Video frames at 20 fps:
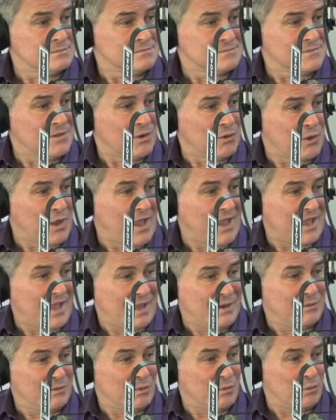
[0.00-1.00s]
okay?
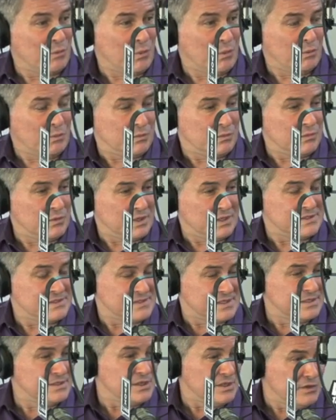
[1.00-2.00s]
And it's
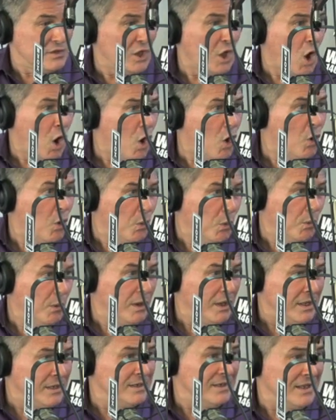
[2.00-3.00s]
the O
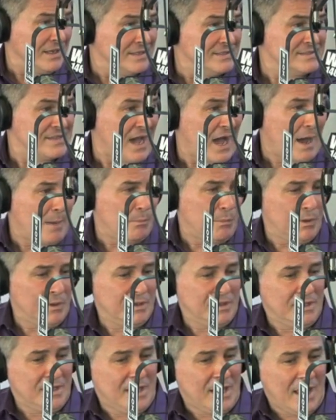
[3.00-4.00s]
in top.
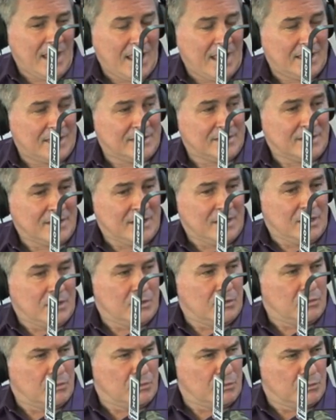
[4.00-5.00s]
And
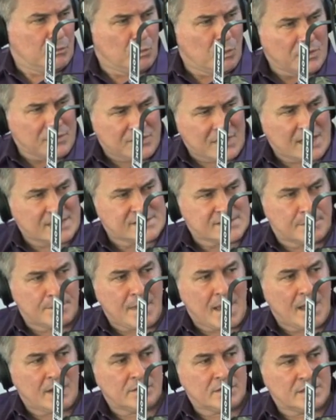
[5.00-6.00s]
what that's
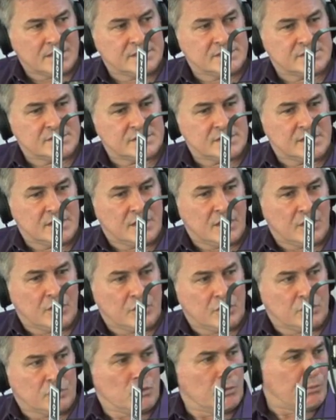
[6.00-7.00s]
about is
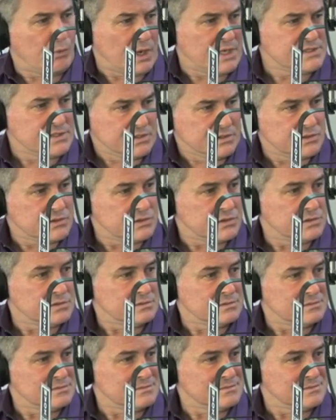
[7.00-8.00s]
your presence,
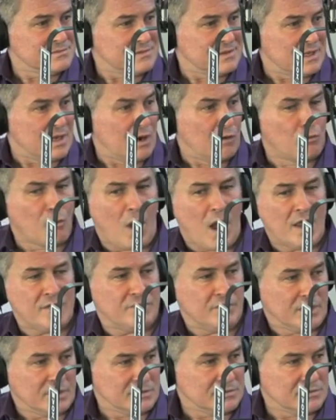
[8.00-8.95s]
arriving,